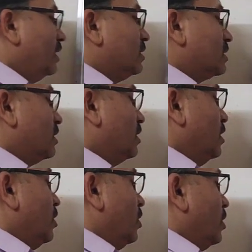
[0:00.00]
is,
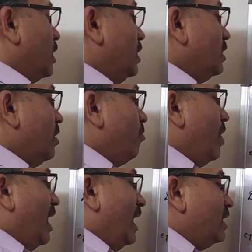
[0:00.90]
in the
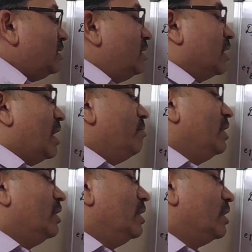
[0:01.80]
balanced
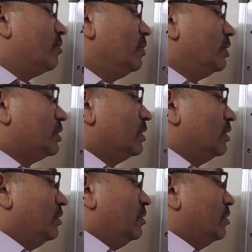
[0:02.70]
chemical
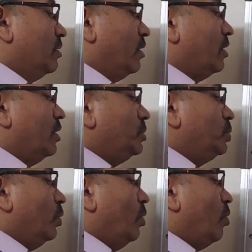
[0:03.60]
equation,
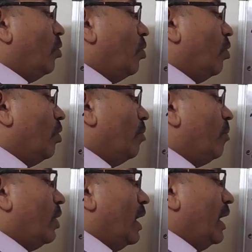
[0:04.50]
ratio
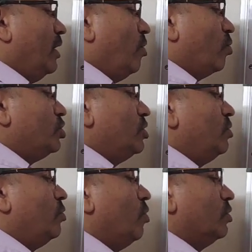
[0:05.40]
of
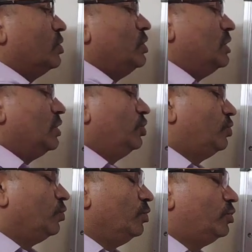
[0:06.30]
hydrogen to oxygen is
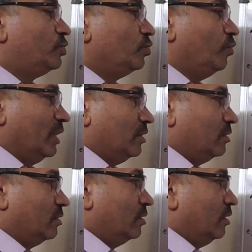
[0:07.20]
2:1.
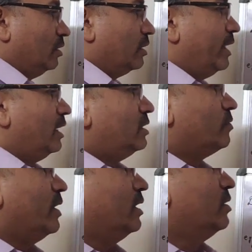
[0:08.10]
That's
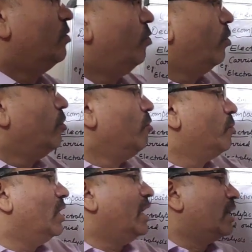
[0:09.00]
why the
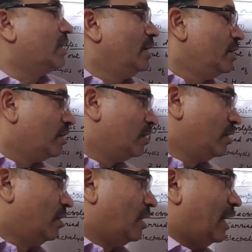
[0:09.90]
volume collected,
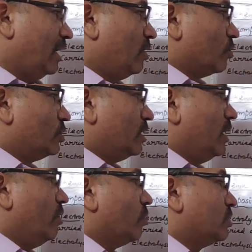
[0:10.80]
hydrogen
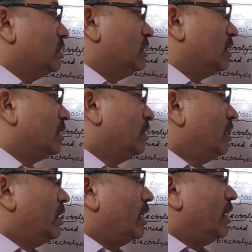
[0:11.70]
and oxygen,
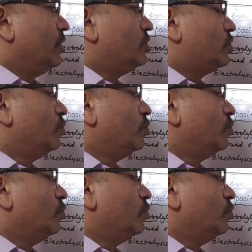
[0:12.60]
it is